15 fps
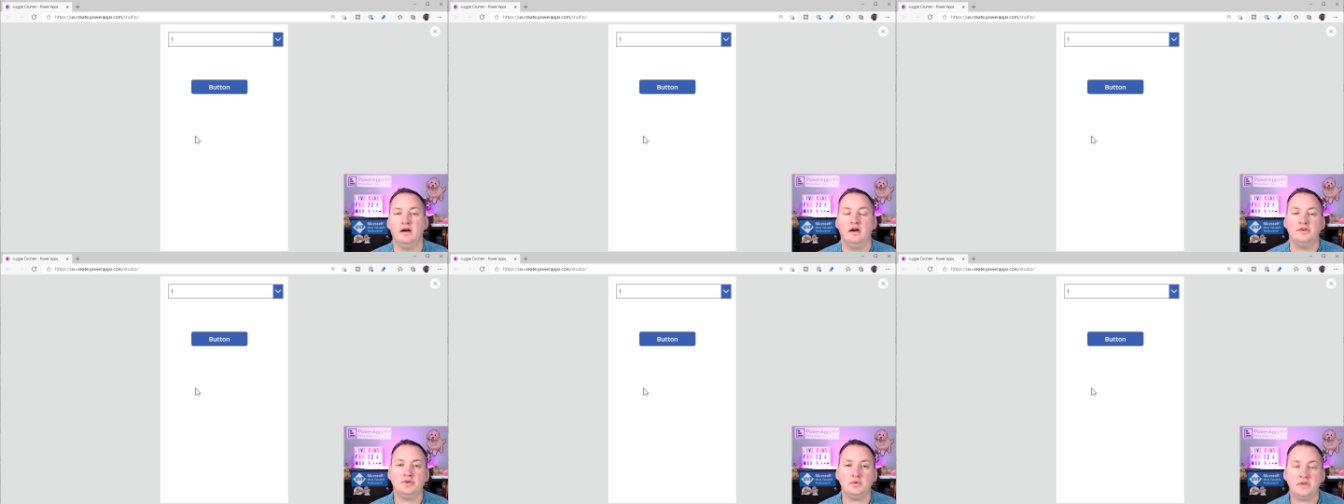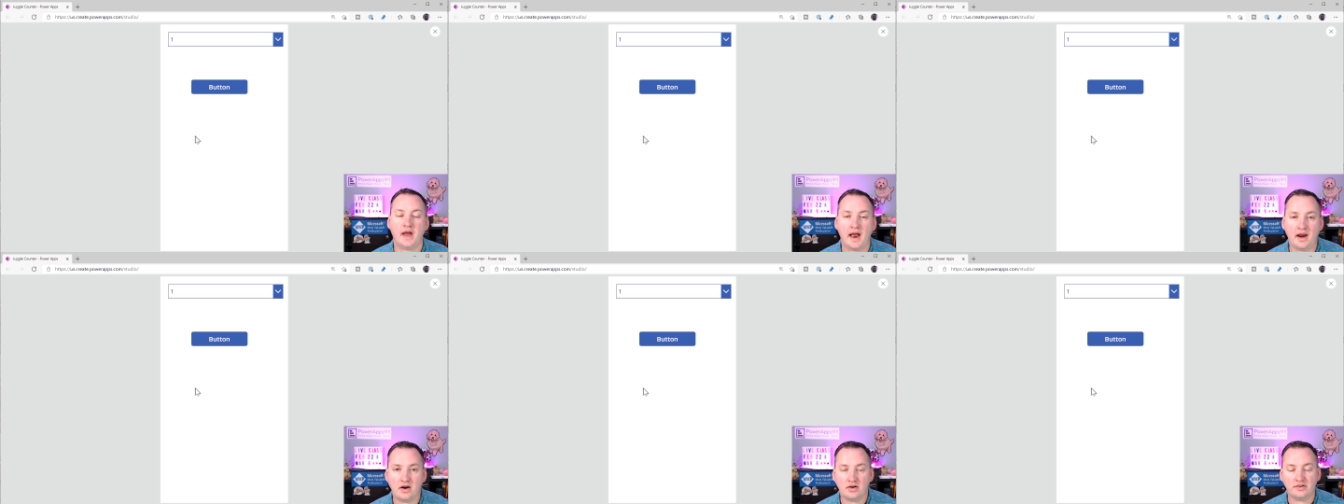So
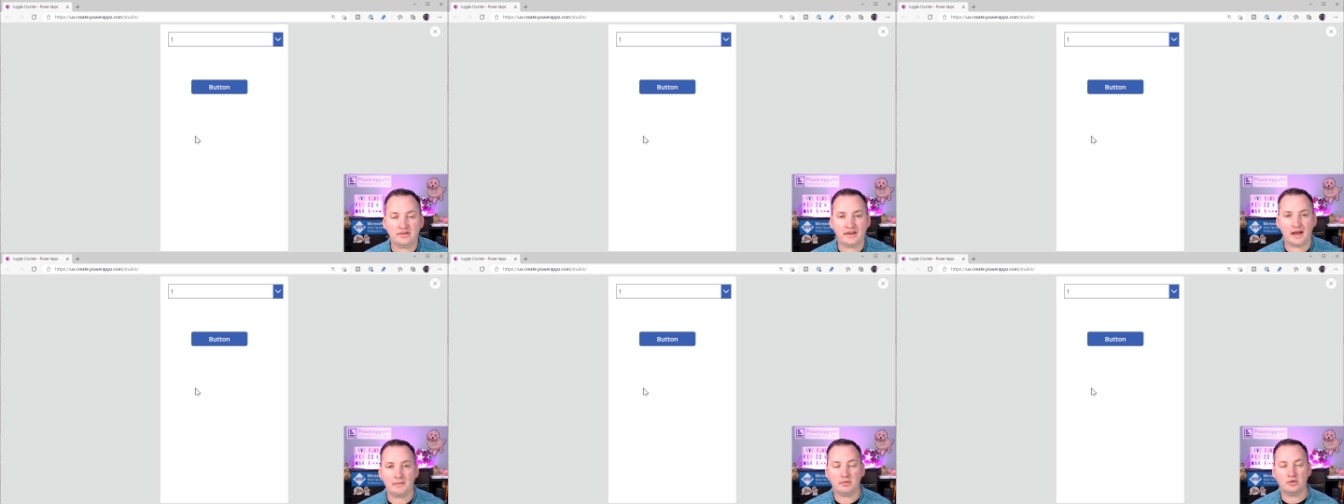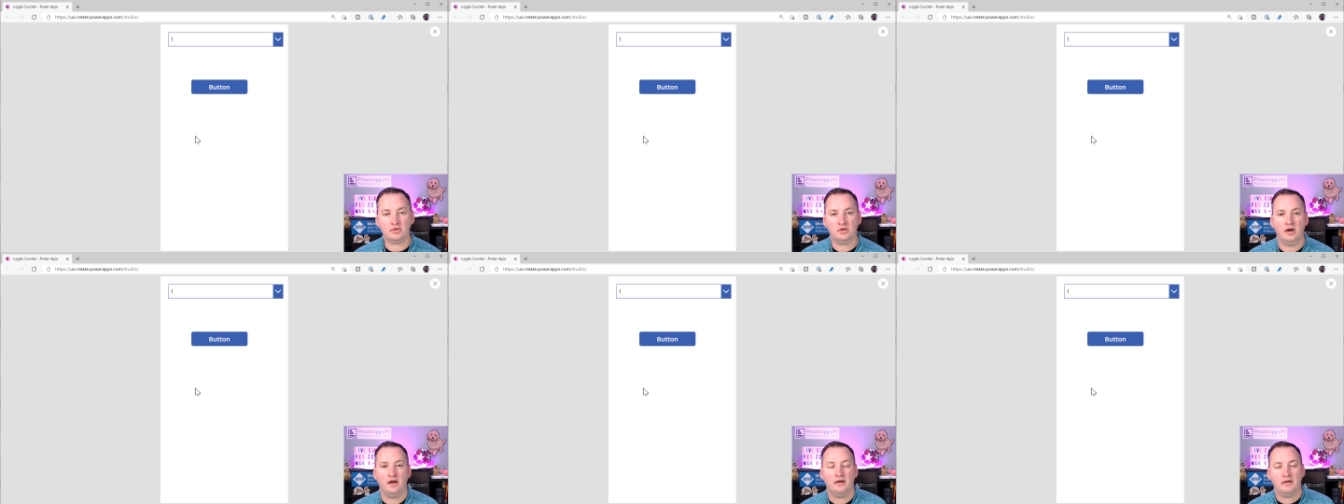the errors
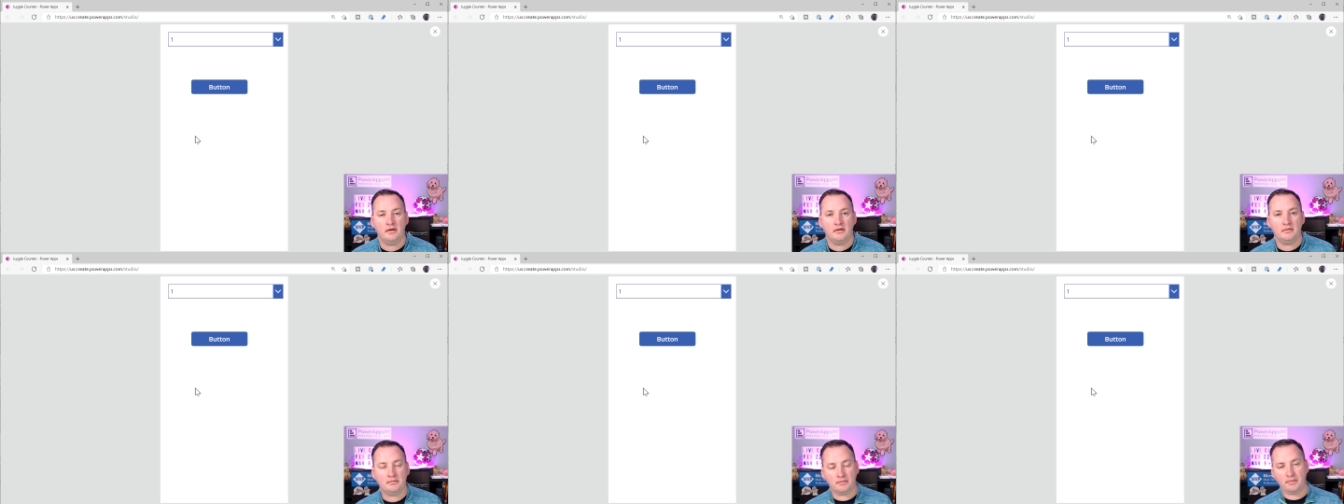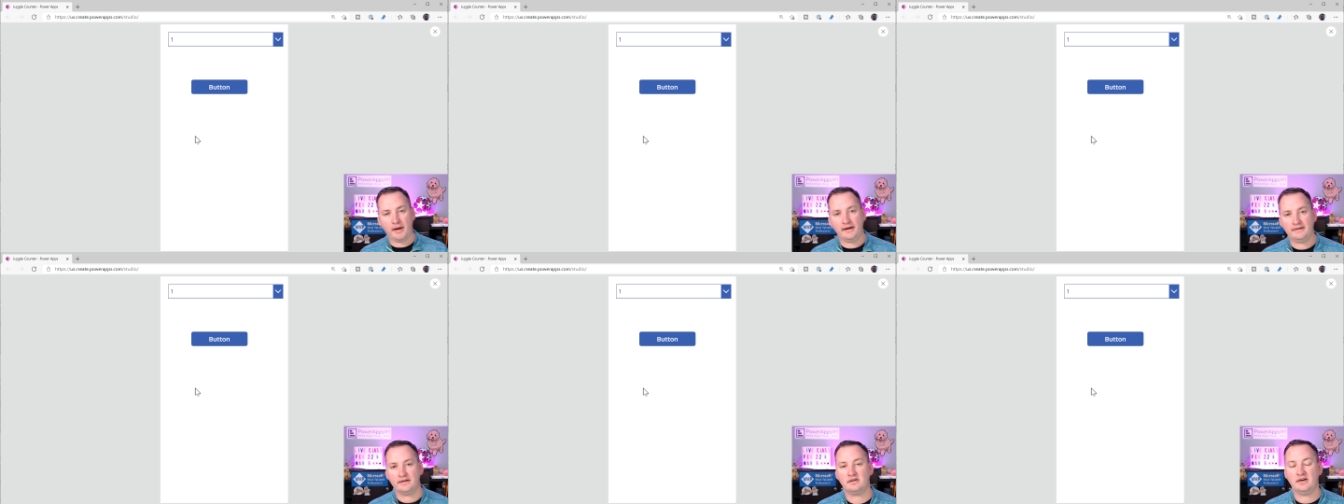table
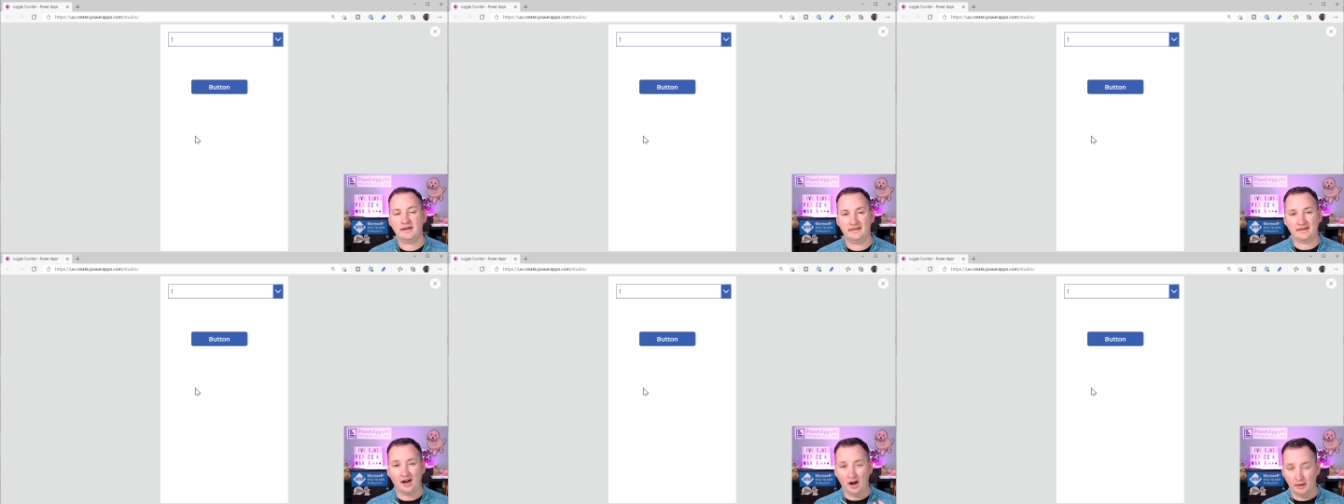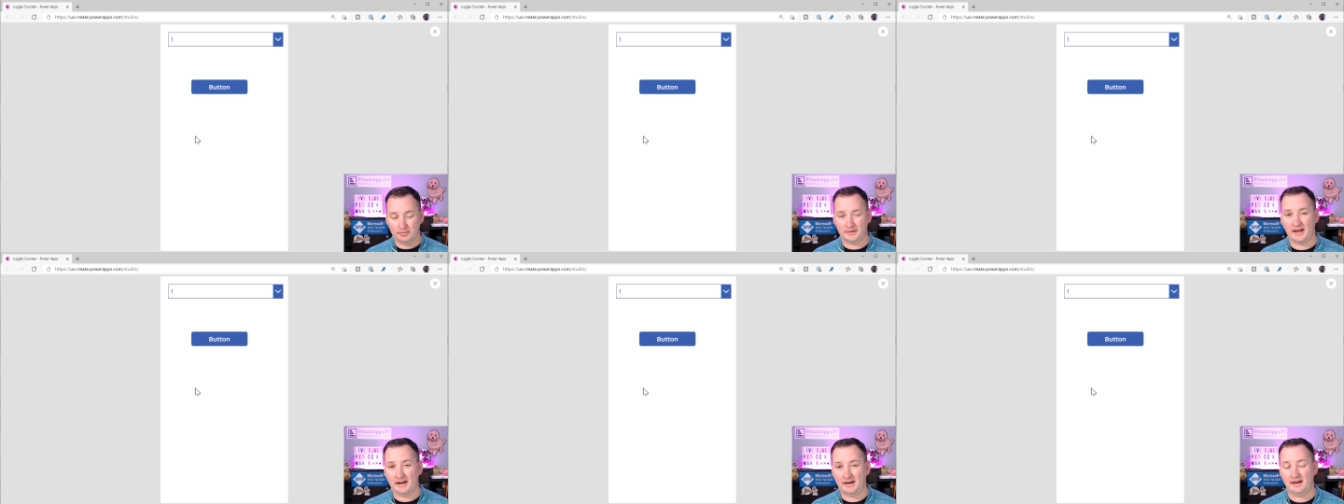basically is
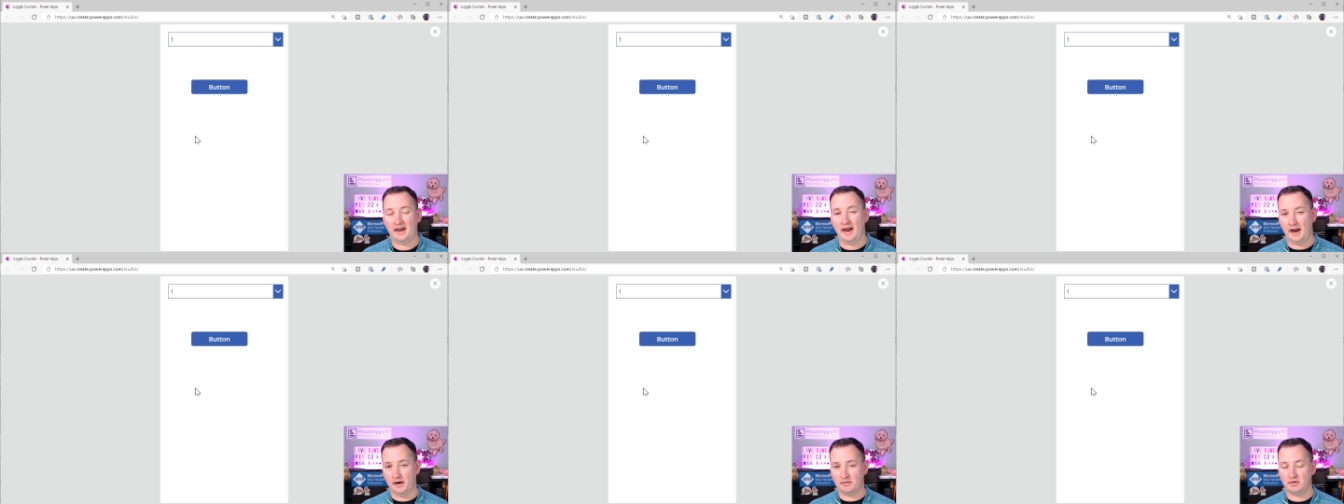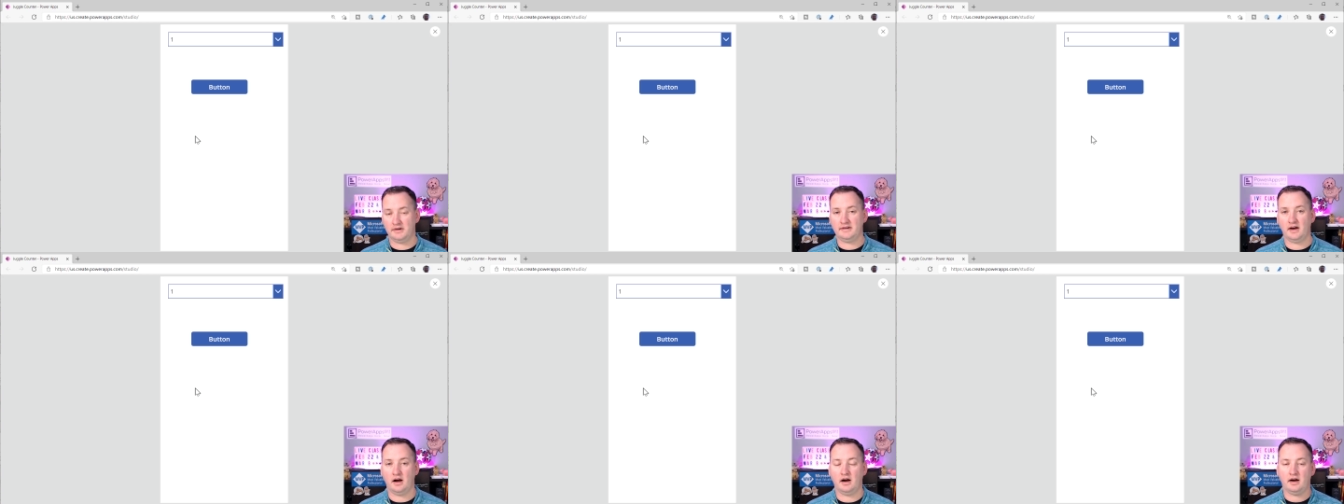updated every
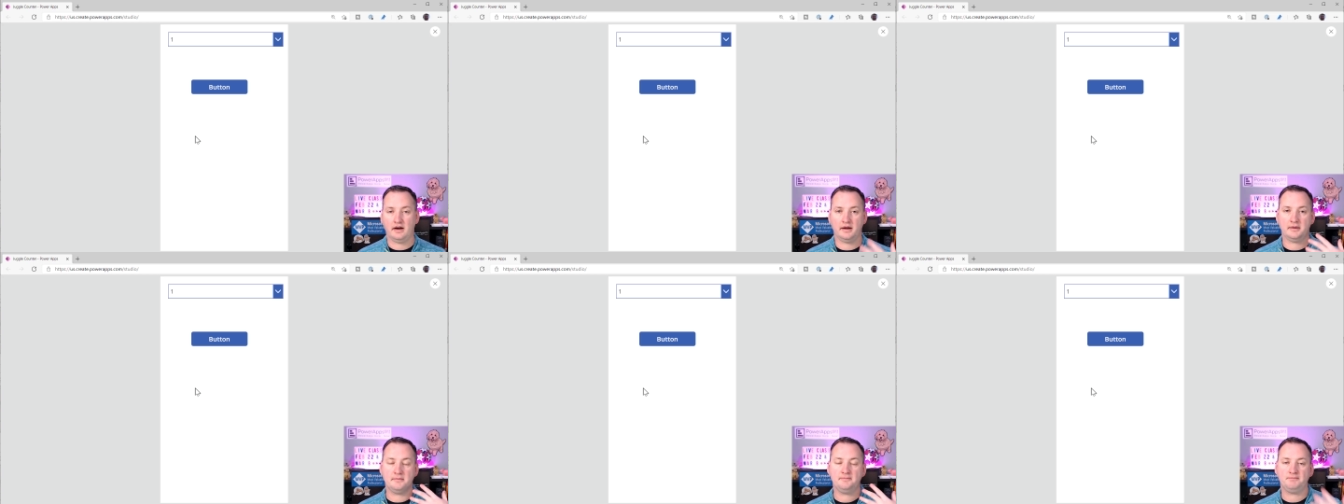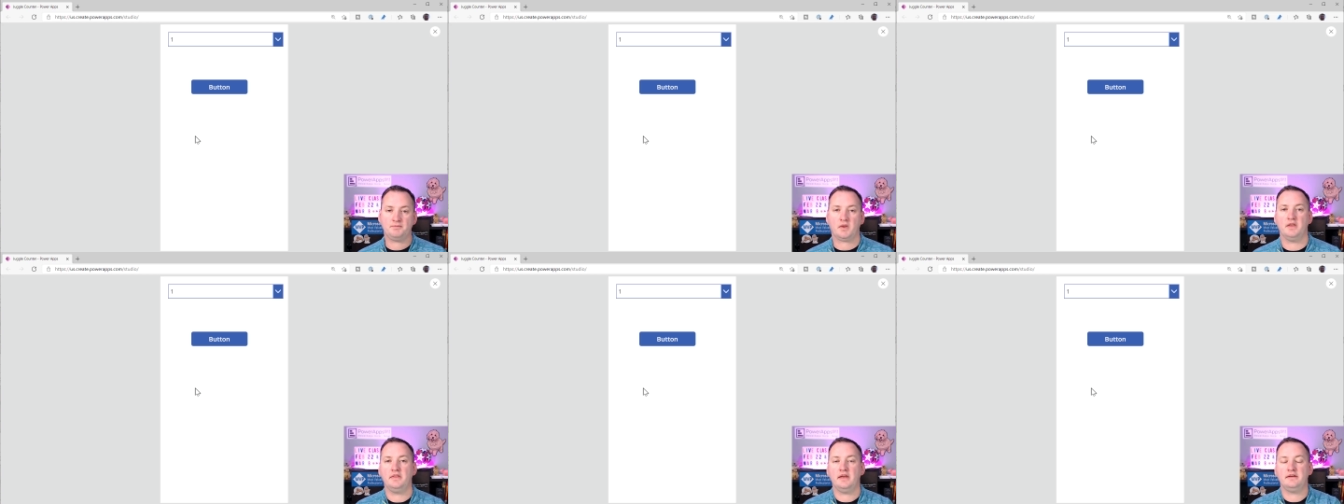time
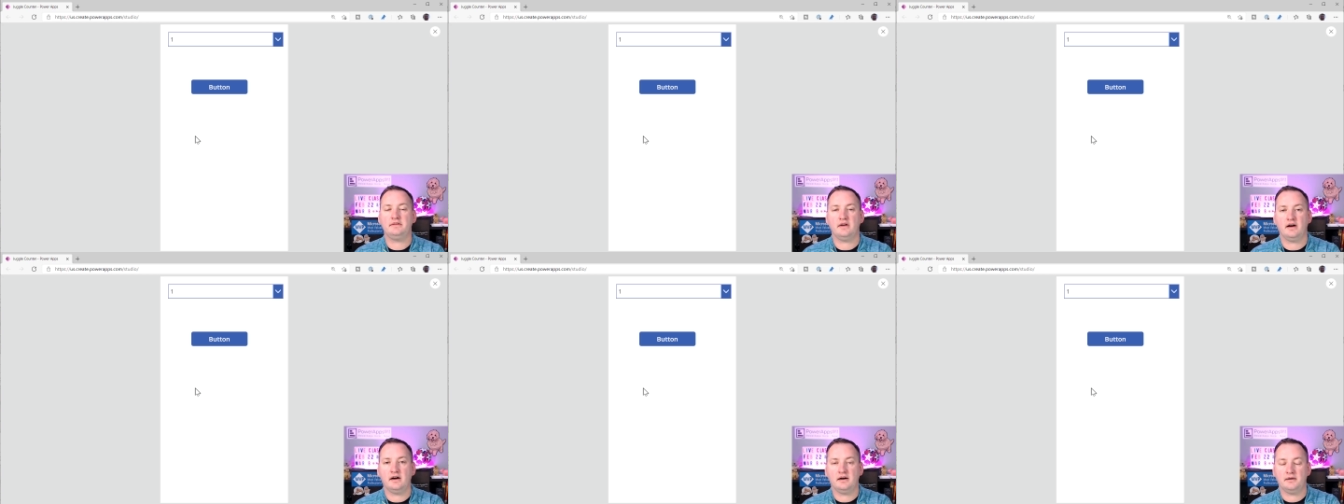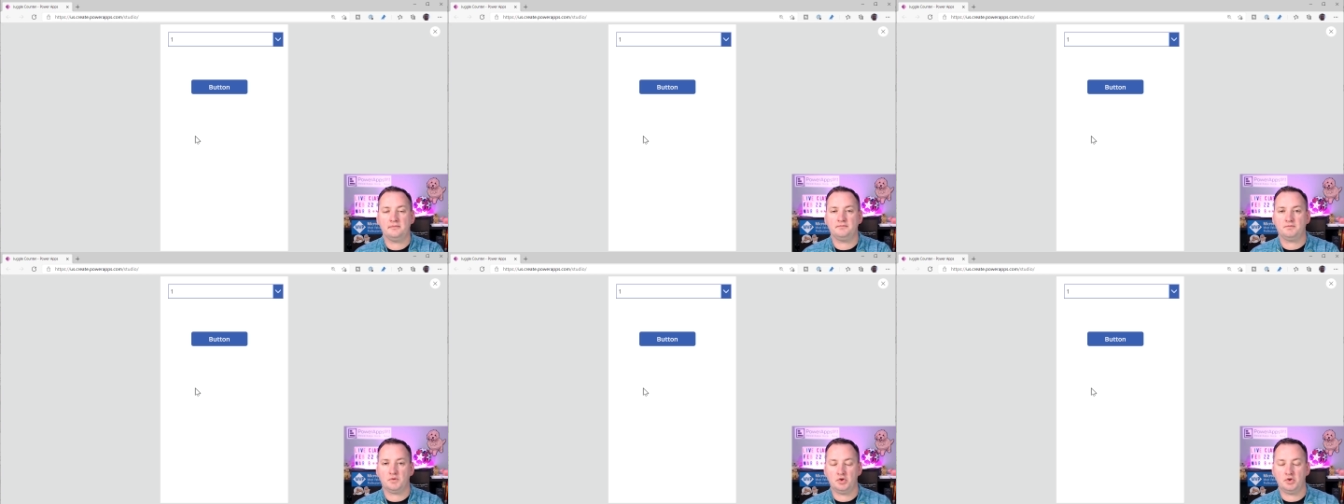that um,